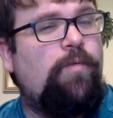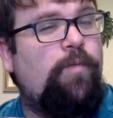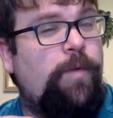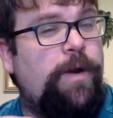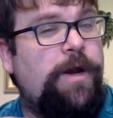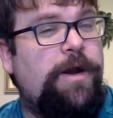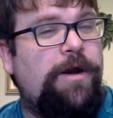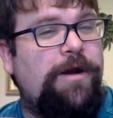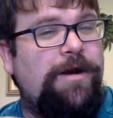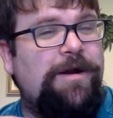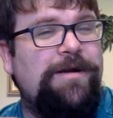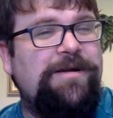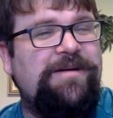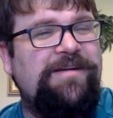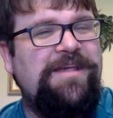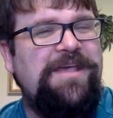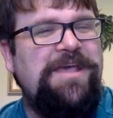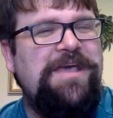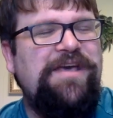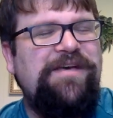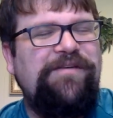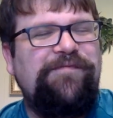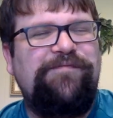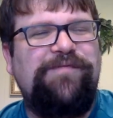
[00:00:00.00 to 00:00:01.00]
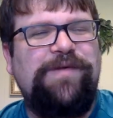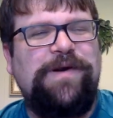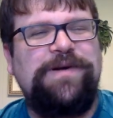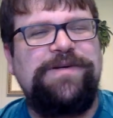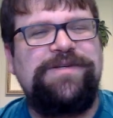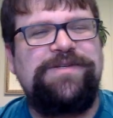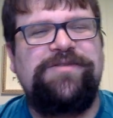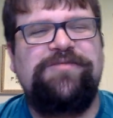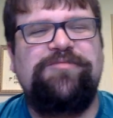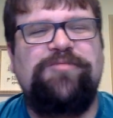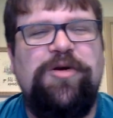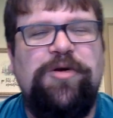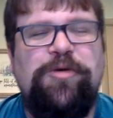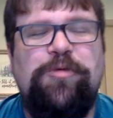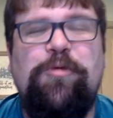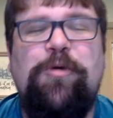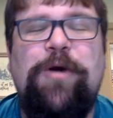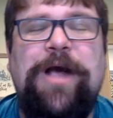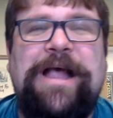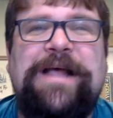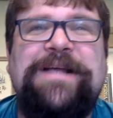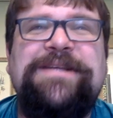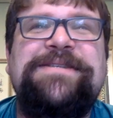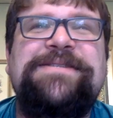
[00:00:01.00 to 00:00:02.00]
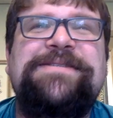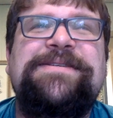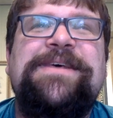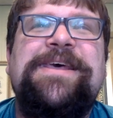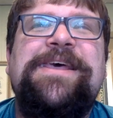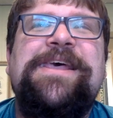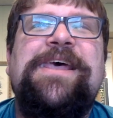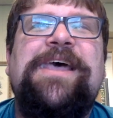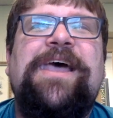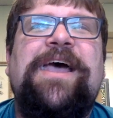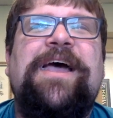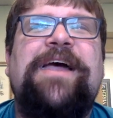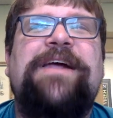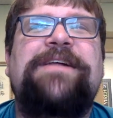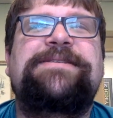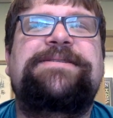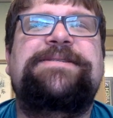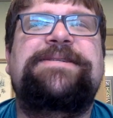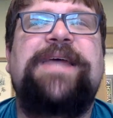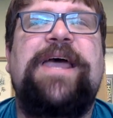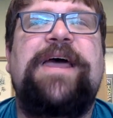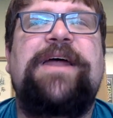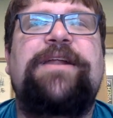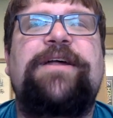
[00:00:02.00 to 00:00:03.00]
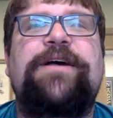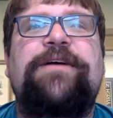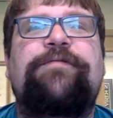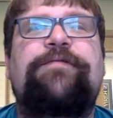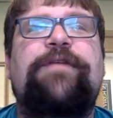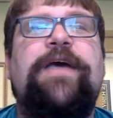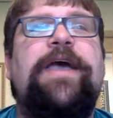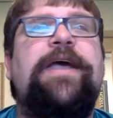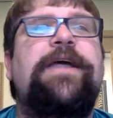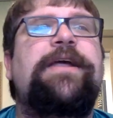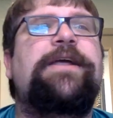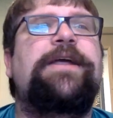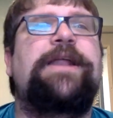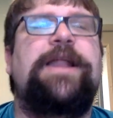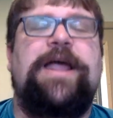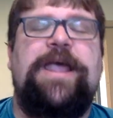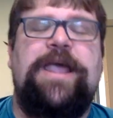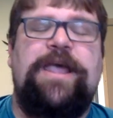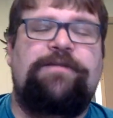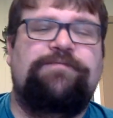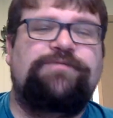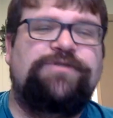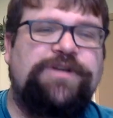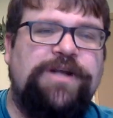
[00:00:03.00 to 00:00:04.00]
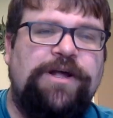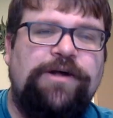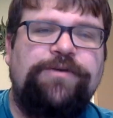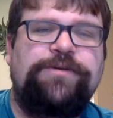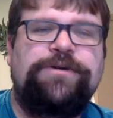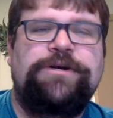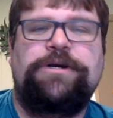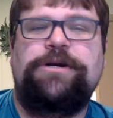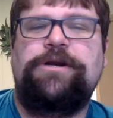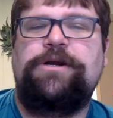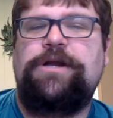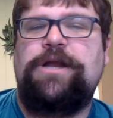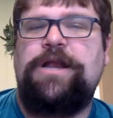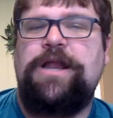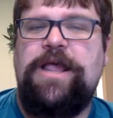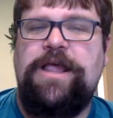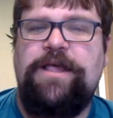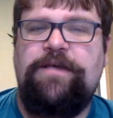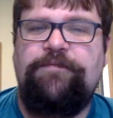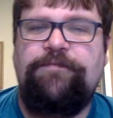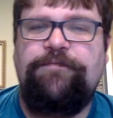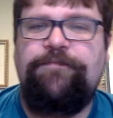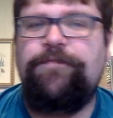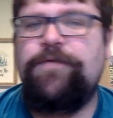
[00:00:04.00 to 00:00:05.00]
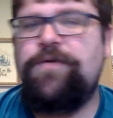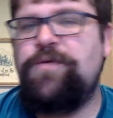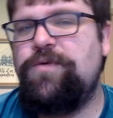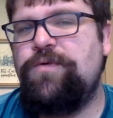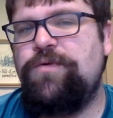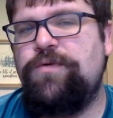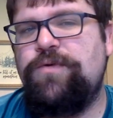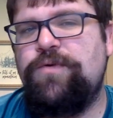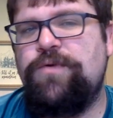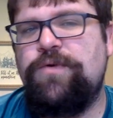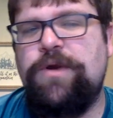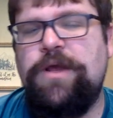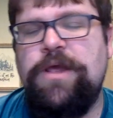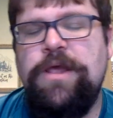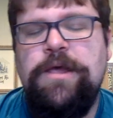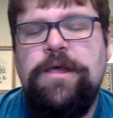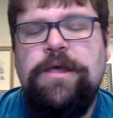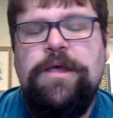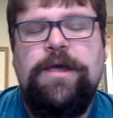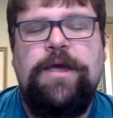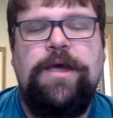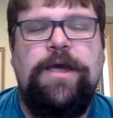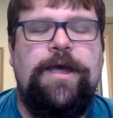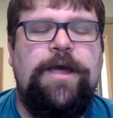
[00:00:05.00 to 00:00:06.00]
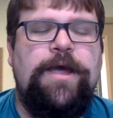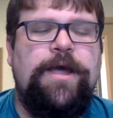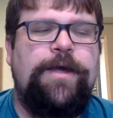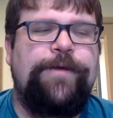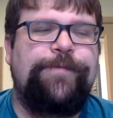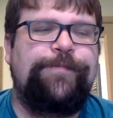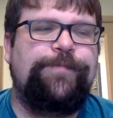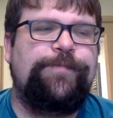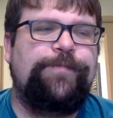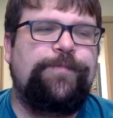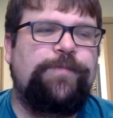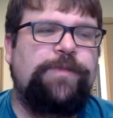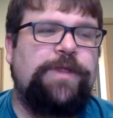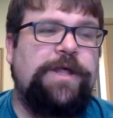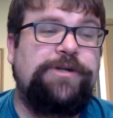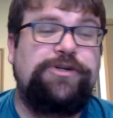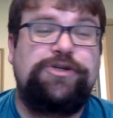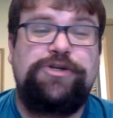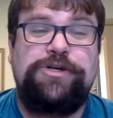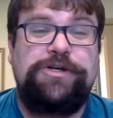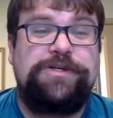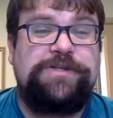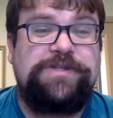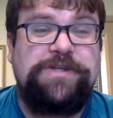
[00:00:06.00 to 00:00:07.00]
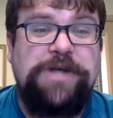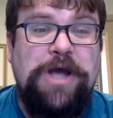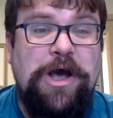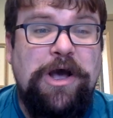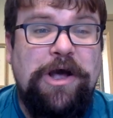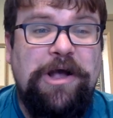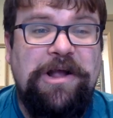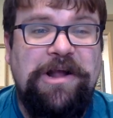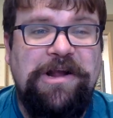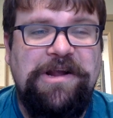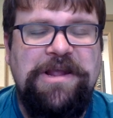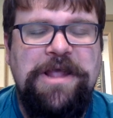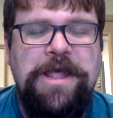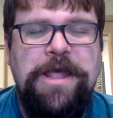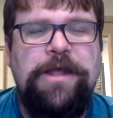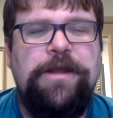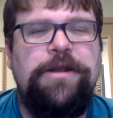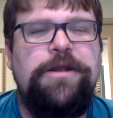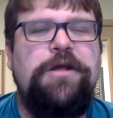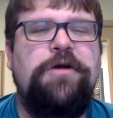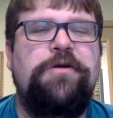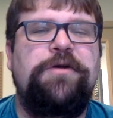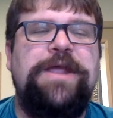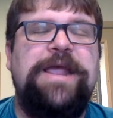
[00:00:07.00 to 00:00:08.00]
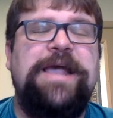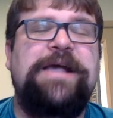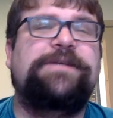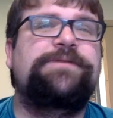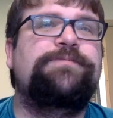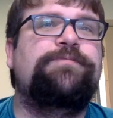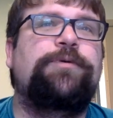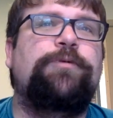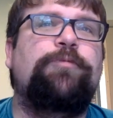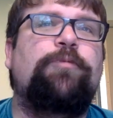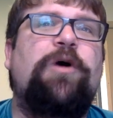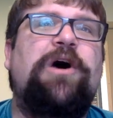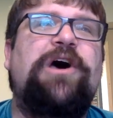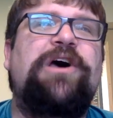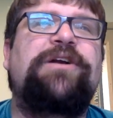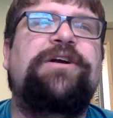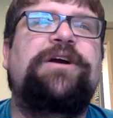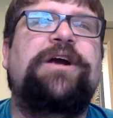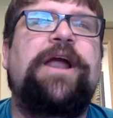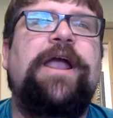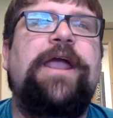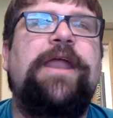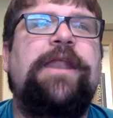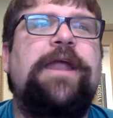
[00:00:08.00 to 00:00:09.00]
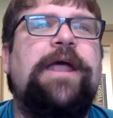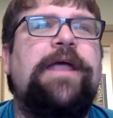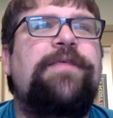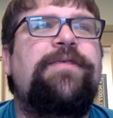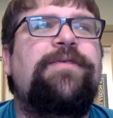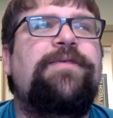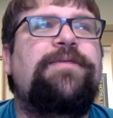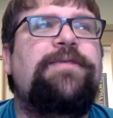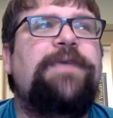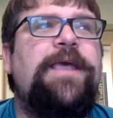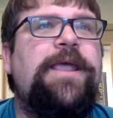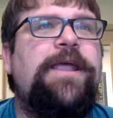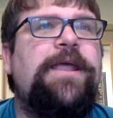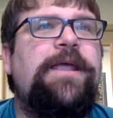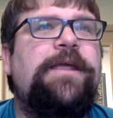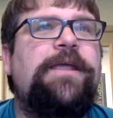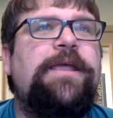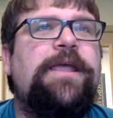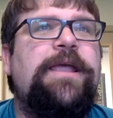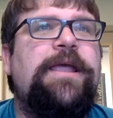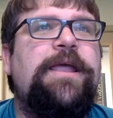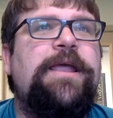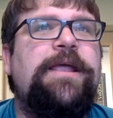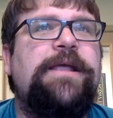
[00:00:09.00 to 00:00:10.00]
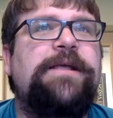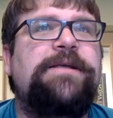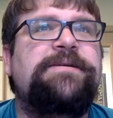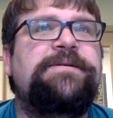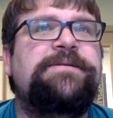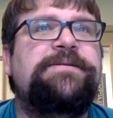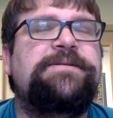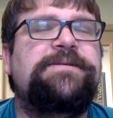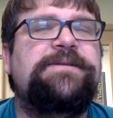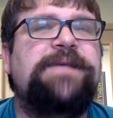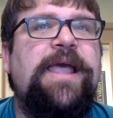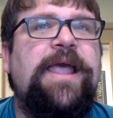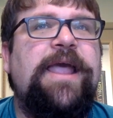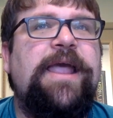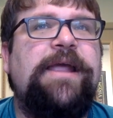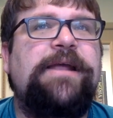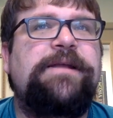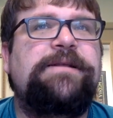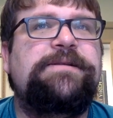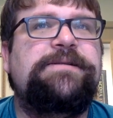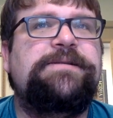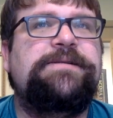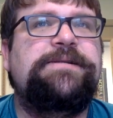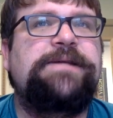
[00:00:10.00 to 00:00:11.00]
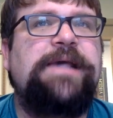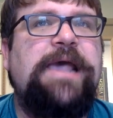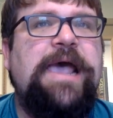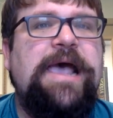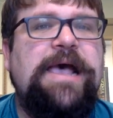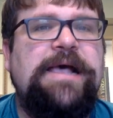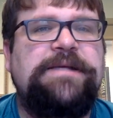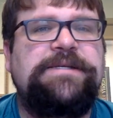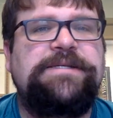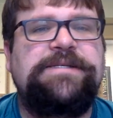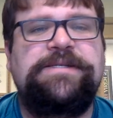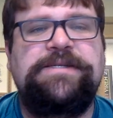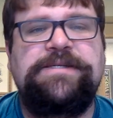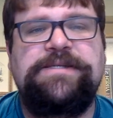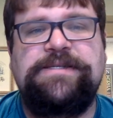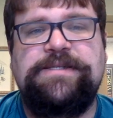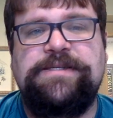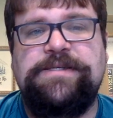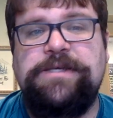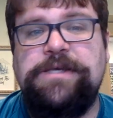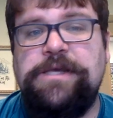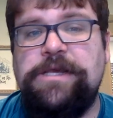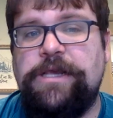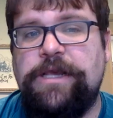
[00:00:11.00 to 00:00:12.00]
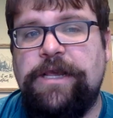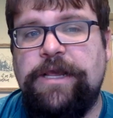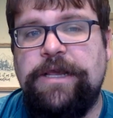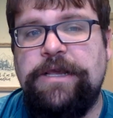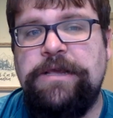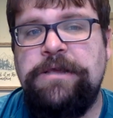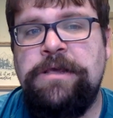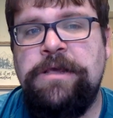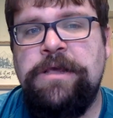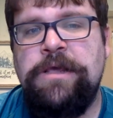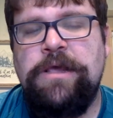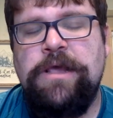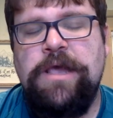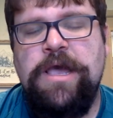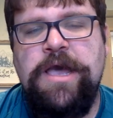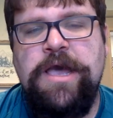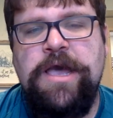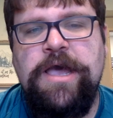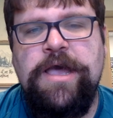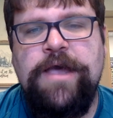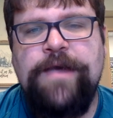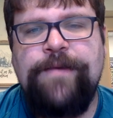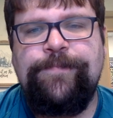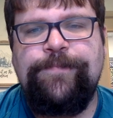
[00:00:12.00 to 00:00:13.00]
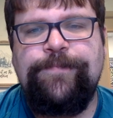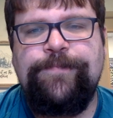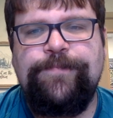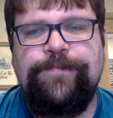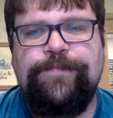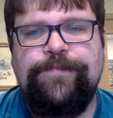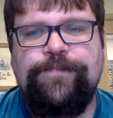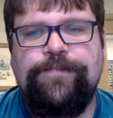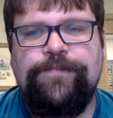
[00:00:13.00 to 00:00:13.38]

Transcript: weird first request instead of, hey, can I have shelter? Can I have food? Um, let's just talk. No, he asked for water, and I think it is a test to see. Um,